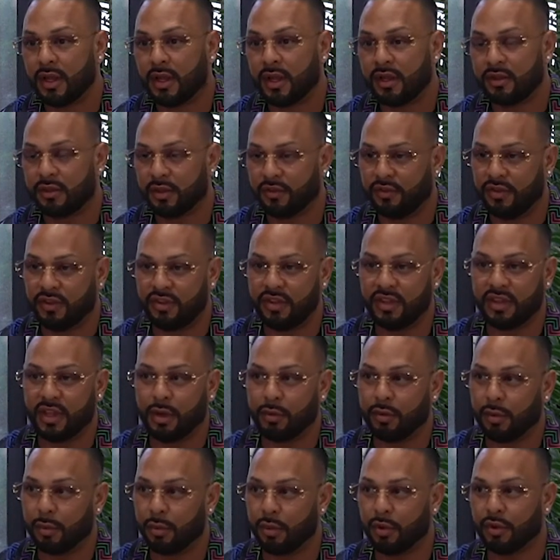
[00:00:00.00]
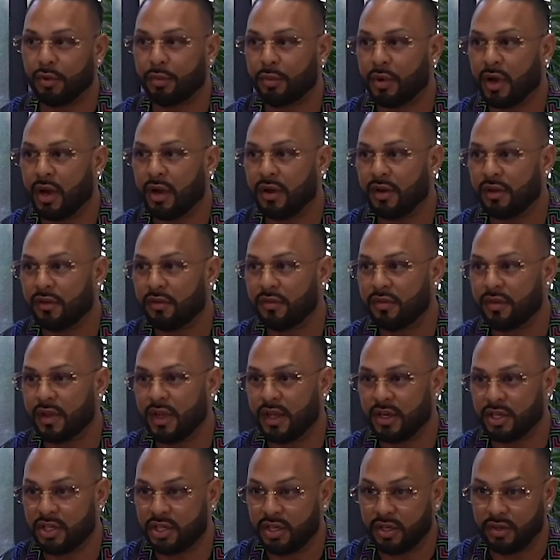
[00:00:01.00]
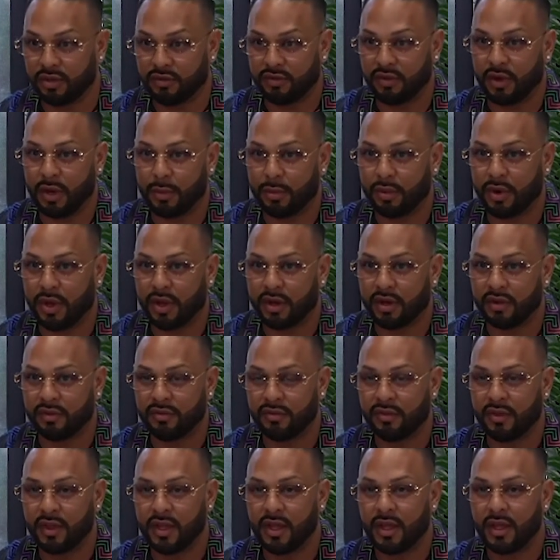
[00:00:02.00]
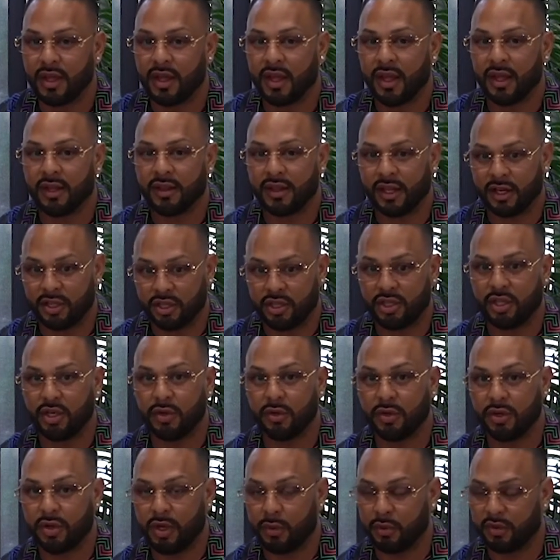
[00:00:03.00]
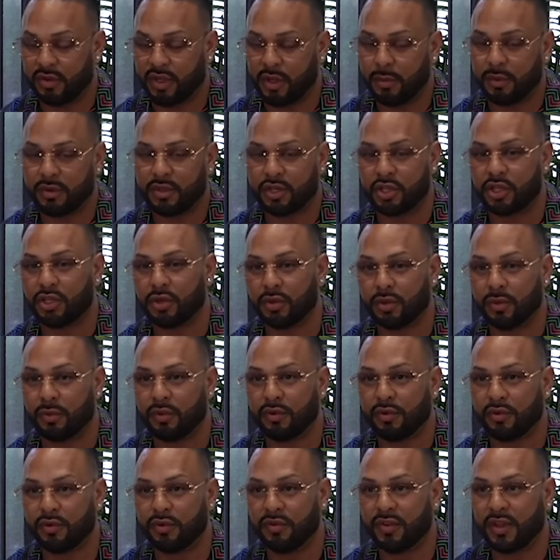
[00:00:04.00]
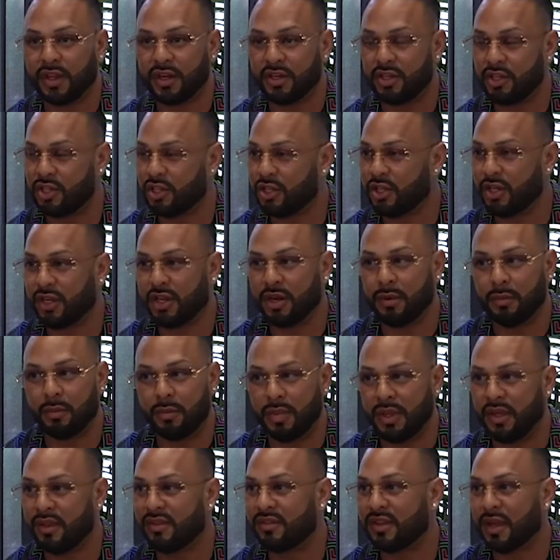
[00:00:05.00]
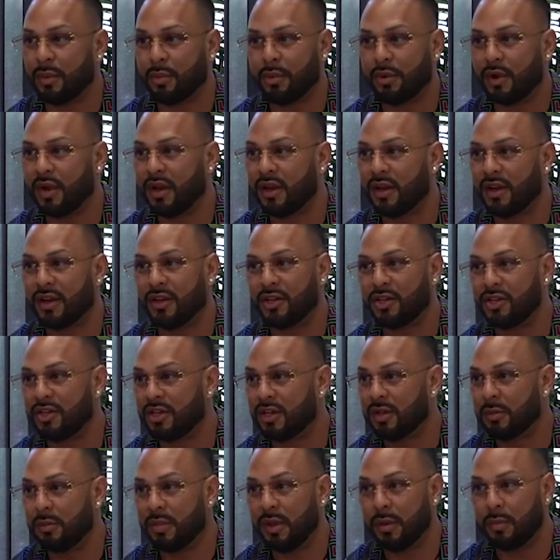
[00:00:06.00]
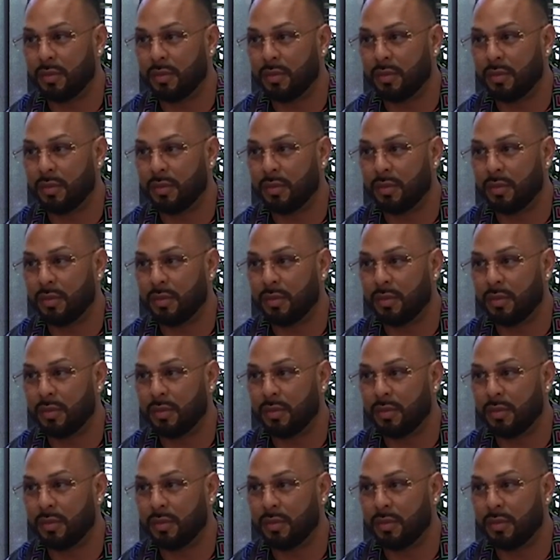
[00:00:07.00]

it's a physique that we're both proud of, and she's very proud of, that she was able to show and prove that she can be separated and she can be